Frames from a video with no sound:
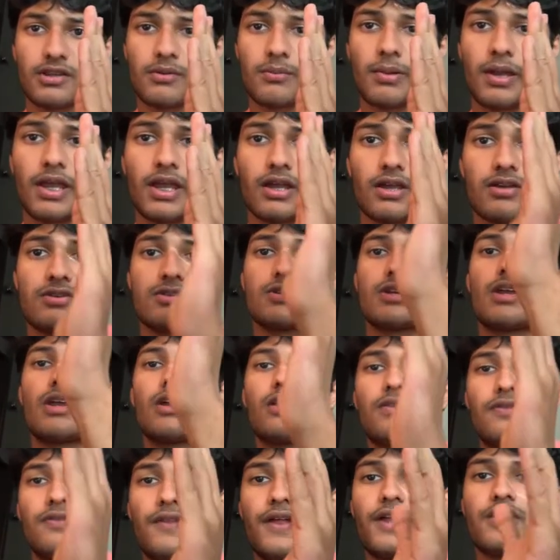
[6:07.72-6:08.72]
page,
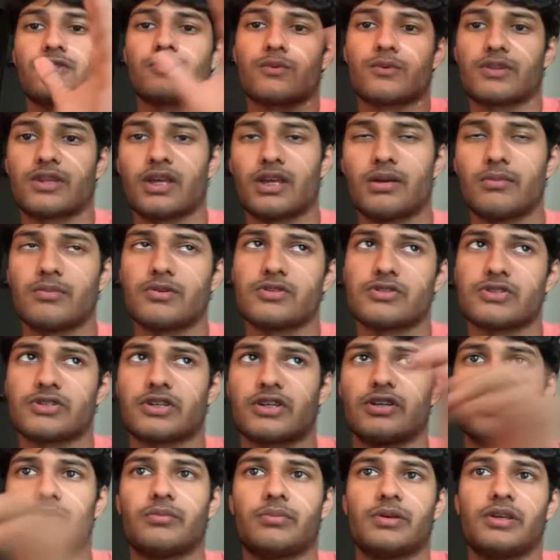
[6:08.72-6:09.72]
that's where the image is going
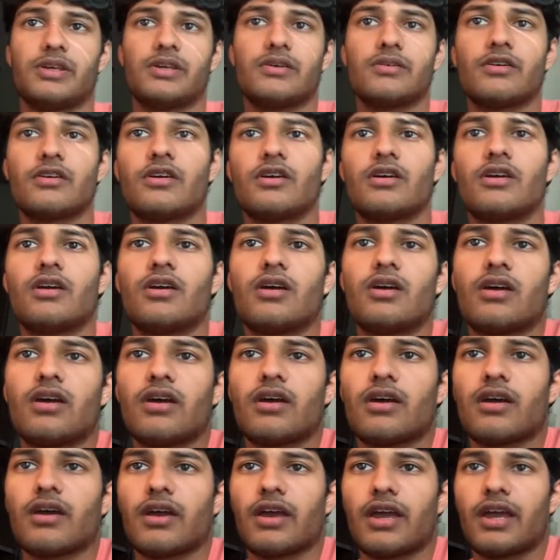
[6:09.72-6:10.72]
to be.
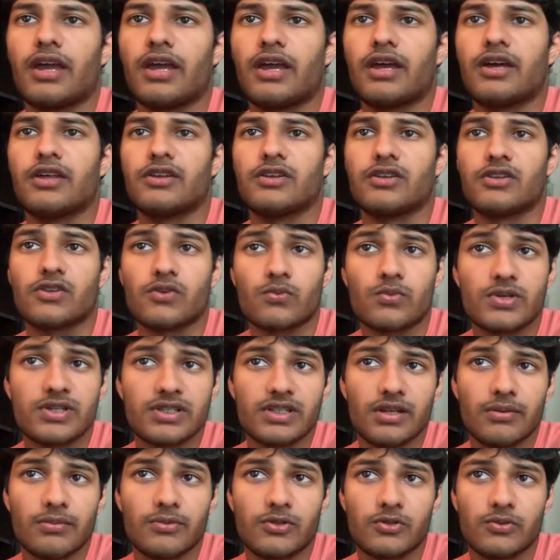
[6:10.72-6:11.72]
And the reason
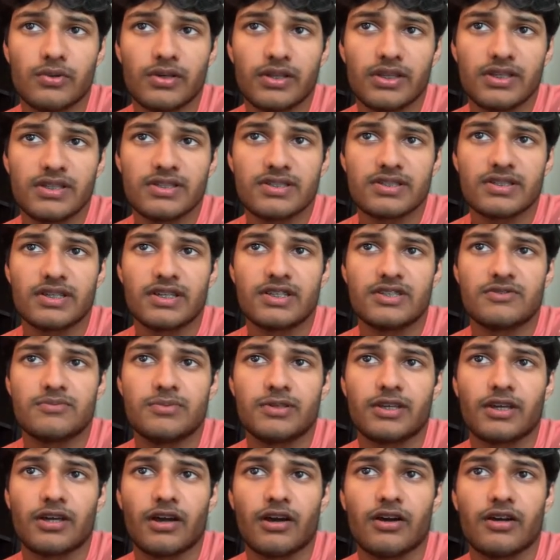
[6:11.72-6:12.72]
I'm doing this is
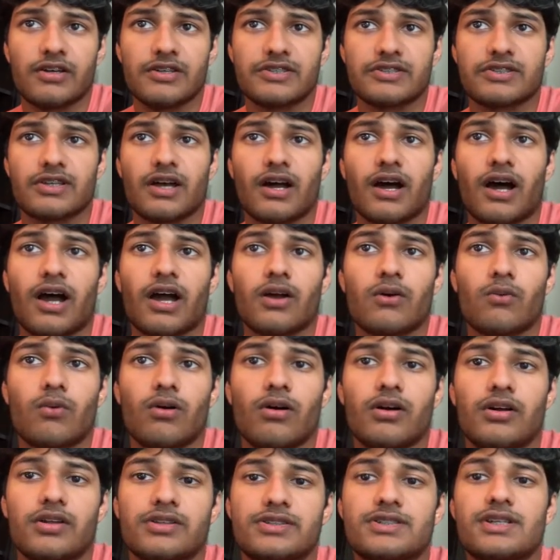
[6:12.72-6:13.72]
because I
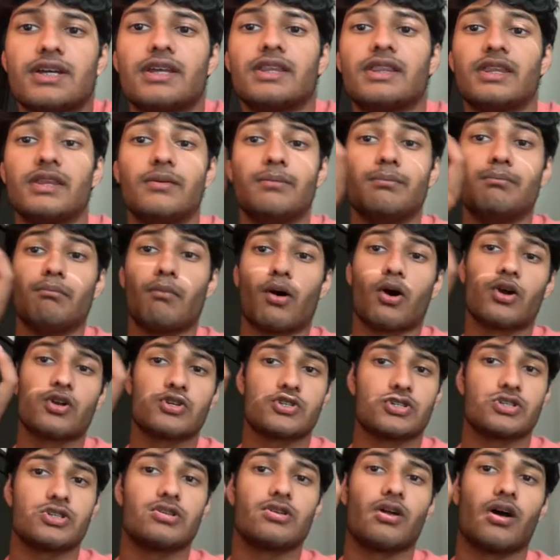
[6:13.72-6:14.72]
want the
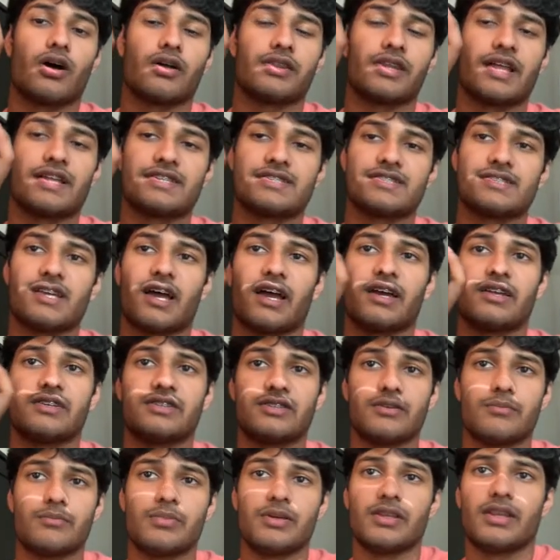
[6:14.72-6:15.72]
margin on that side to
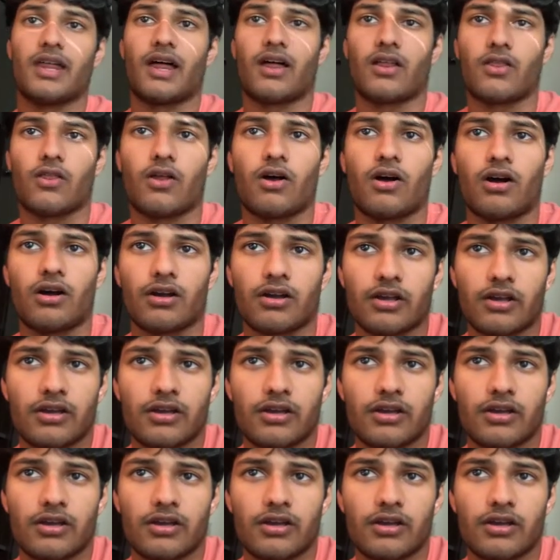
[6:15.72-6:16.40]
be that long.